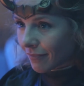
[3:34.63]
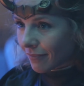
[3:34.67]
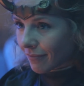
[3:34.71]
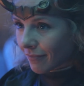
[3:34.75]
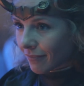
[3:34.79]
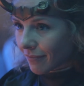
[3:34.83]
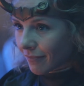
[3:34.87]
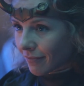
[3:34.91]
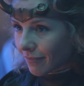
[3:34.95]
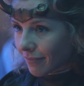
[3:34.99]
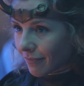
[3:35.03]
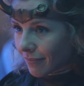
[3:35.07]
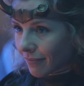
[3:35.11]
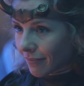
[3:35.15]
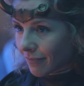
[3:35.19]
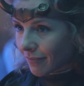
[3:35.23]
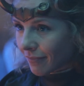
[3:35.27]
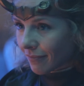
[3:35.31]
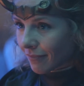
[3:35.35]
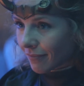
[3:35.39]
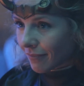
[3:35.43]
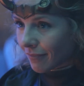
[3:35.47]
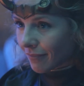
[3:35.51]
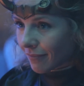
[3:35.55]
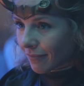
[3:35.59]
and
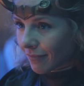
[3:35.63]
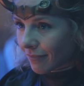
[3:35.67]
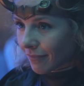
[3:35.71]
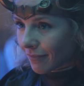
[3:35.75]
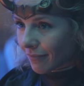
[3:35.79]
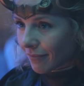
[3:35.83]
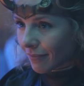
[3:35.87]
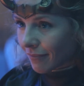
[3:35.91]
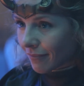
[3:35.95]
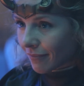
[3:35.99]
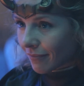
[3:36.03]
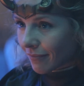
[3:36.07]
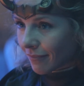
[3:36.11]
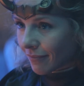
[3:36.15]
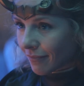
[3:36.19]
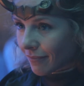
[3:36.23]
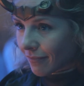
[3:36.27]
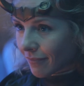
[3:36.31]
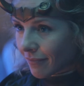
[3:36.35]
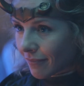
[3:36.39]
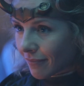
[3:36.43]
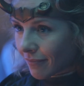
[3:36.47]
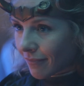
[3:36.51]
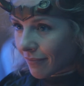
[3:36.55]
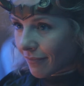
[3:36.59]
all kinds of great stuff
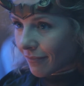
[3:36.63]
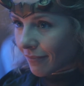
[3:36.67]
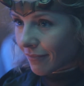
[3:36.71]
ensues.